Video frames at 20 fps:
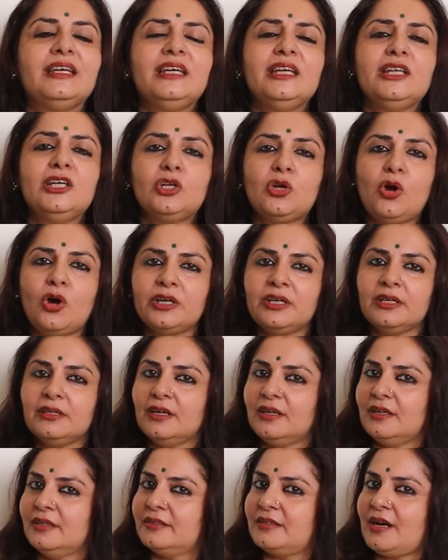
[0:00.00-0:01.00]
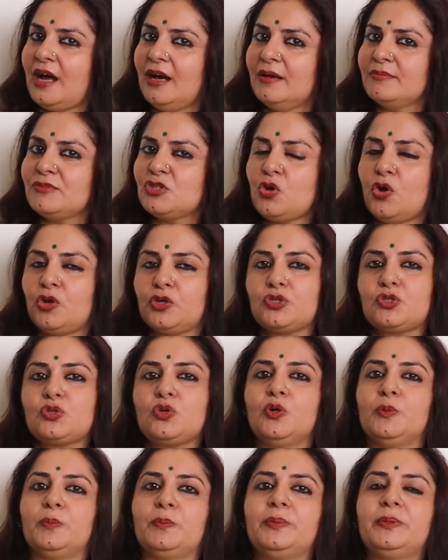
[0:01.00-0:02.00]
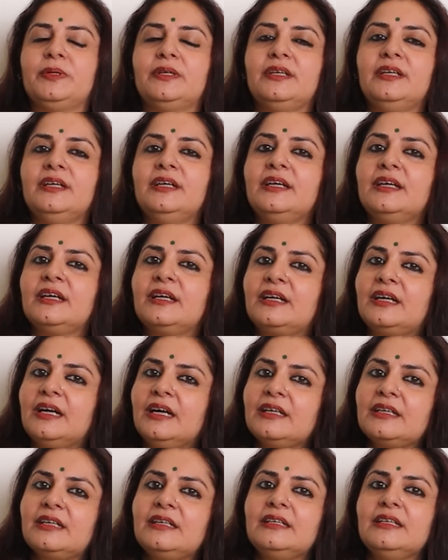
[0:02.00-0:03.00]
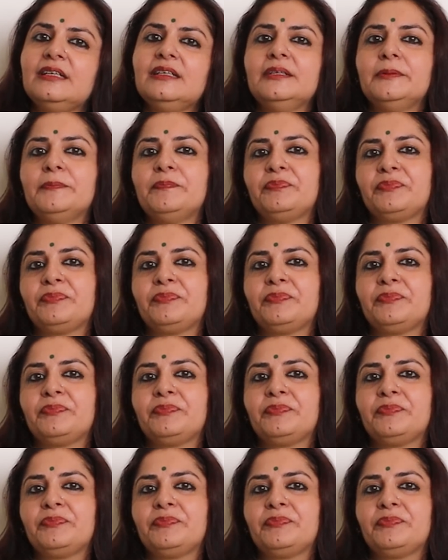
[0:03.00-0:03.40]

In Lord Ram's horoscope, Karka